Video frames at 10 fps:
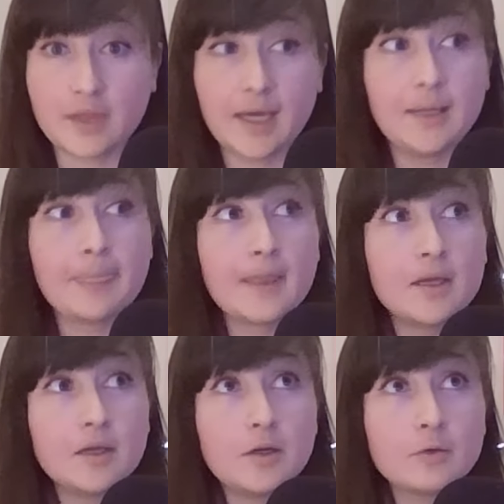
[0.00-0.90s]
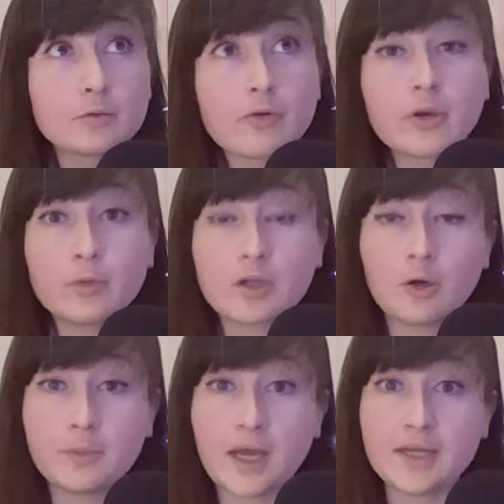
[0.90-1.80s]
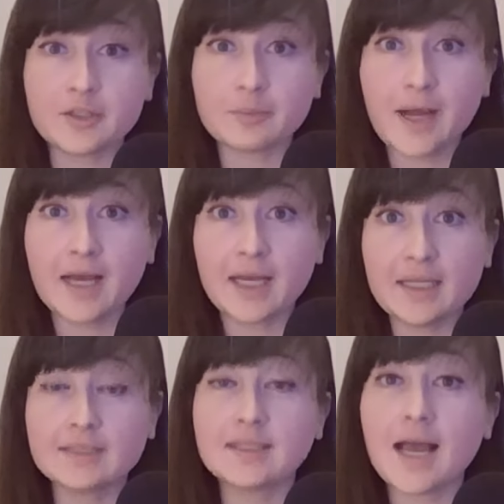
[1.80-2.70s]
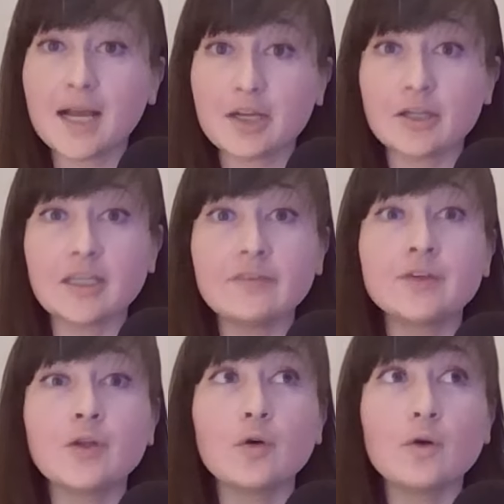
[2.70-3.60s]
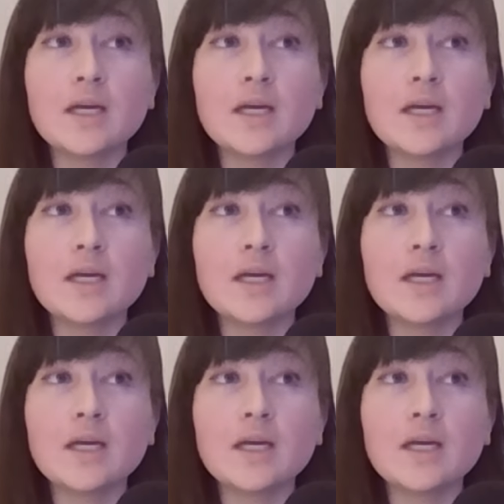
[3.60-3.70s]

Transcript: That Rory would go behind her back and attack her, even though